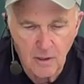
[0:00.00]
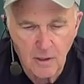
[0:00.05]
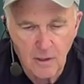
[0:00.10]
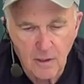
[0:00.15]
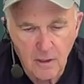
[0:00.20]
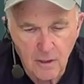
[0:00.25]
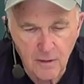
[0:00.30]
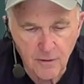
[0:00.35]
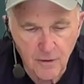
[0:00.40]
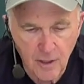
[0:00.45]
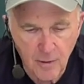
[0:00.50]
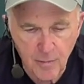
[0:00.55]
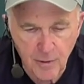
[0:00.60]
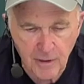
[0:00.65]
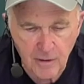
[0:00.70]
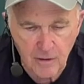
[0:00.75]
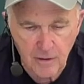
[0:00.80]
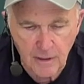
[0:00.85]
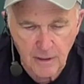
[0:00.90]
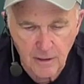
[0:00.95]
And
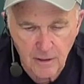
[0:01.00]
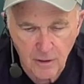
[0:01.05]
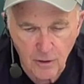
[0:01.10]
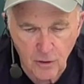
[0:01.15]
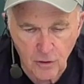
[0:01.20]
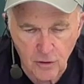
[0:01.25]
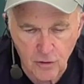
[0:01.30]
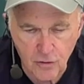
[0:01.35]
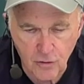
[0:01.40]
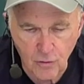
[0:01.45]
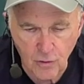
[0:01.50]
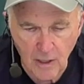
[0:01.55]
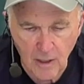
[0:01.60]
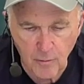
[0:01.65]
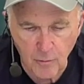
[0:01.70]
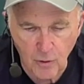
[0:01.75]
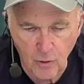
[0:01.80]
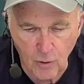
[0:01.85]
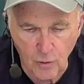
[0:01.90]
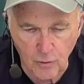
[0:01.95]
typically you just
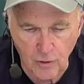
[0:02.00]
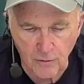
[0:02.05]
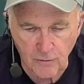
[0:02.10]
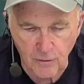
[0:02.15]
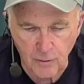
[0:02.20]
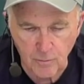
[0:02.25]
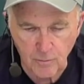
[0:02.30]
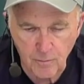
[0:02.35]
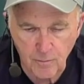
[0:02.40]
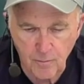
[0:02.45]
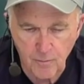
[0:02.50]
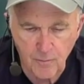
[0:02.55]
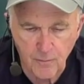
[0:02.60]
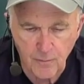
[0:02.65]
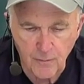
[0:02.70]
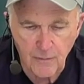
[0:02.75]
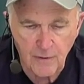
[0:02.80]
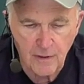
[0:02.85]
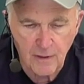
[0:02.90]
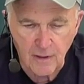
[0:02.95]
grab a hold of them,
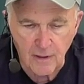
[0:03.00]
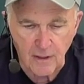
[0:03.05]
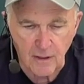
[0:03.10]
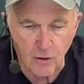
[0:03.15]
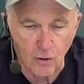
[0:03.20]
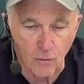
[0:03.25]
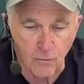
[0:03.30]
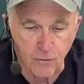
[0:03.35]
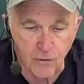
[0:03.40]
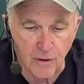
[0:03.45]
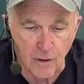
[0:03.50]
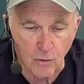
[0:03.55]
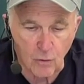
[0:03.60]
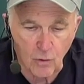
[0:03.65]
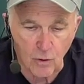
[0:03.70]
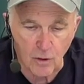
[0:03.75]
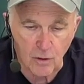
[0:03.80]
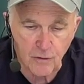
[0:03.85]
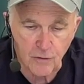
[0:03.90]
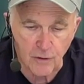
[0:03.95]
and hopefully it
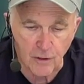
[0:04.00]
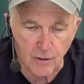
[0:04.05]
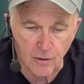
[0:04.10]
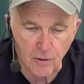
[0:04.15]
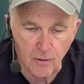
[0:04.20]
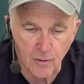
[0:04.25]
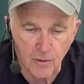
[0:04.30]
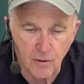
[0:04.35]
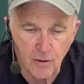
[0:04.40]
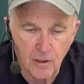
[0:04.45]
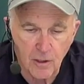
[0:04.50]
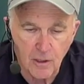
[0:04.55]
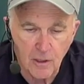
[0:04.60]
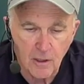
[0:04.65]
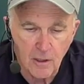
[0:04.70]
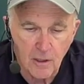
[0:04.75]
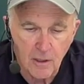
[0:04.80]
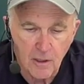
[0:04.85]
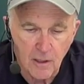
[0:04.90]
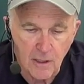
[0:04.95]
works here,
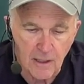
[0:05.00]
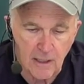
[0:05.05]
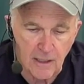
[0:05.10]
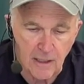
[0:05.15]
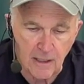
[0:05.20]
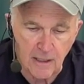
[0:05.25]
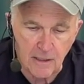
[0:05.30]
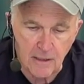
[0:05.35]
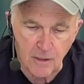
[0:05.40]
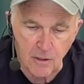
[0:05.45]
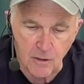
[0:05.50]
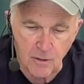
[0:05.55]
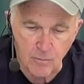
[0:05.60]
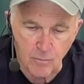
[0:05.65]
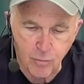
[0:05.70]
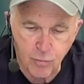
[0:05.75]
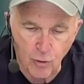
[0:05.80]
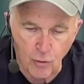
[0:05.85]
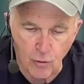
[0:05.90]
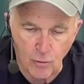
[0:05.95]
and you can
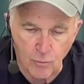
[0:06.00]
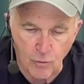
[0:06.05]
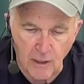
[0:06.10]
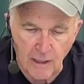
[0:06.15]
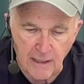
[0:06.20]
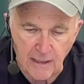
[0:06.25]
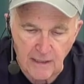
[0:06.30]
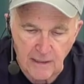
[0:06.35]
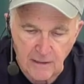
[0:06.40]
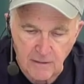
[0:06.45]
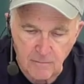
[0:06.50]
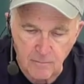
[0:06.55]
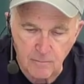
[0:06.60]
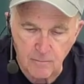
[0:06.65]
pull them right out.